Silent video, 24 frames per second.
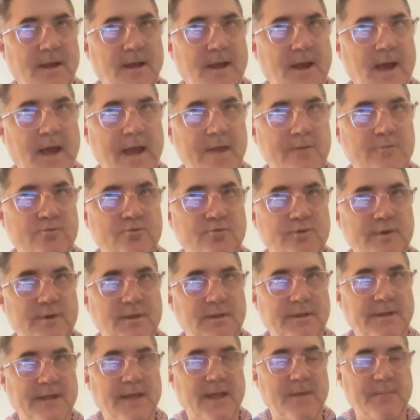I
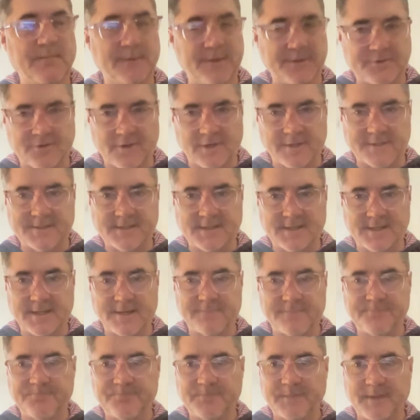really am interested
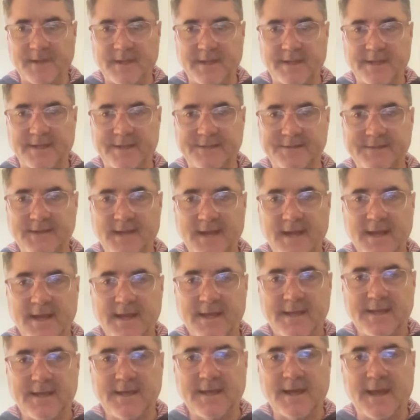in is
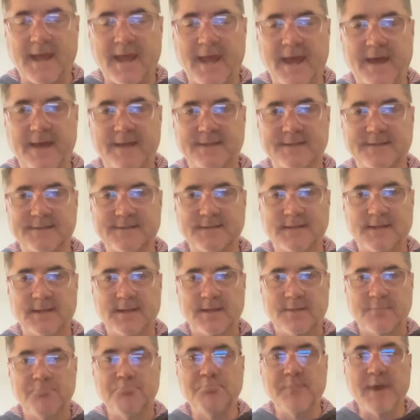he has
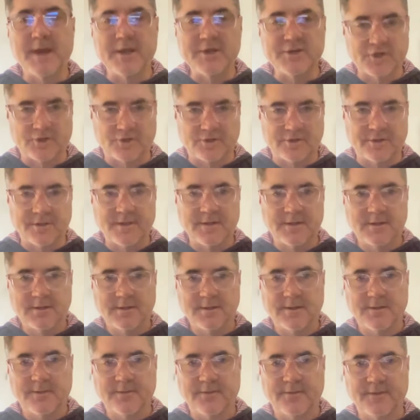measured
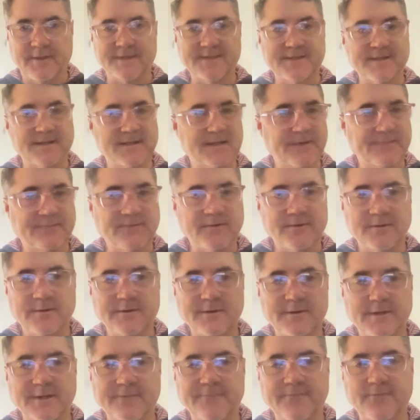this in
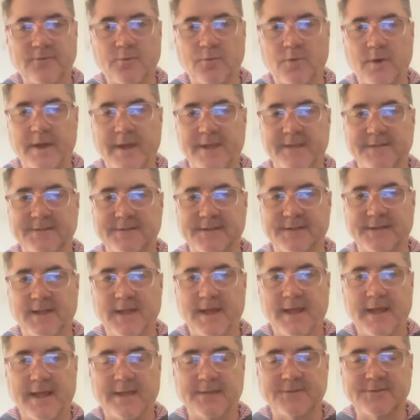different ways. And
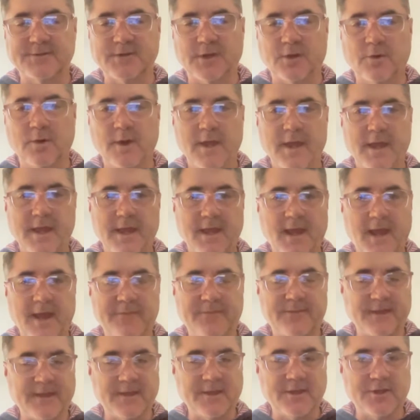so I
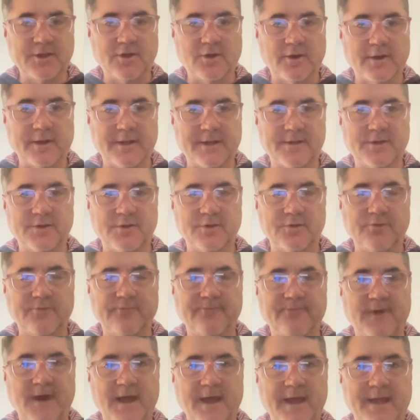think you're going to
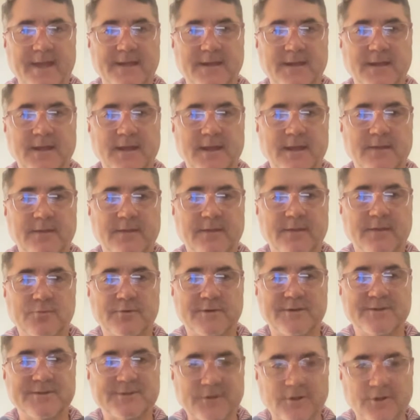find the
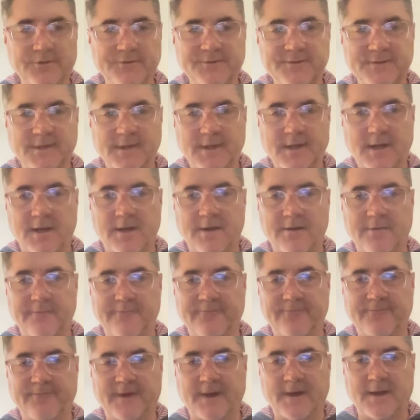results
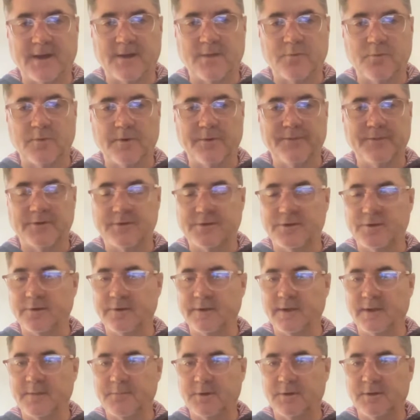of what they're
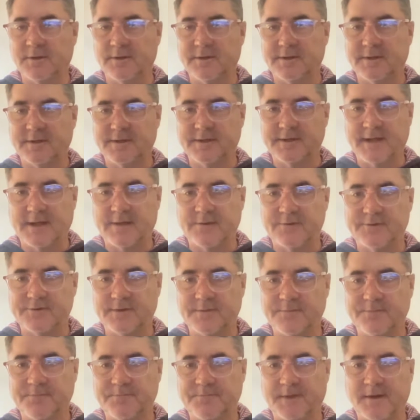doing at Burlington
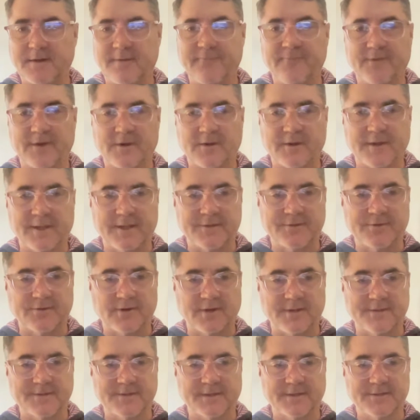Township very
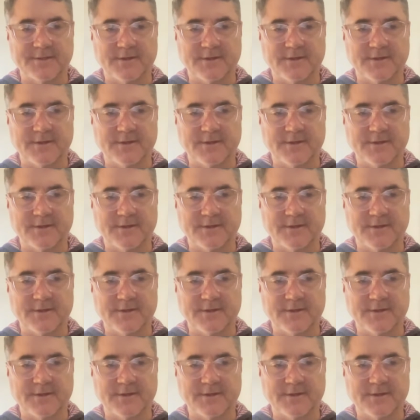interesting.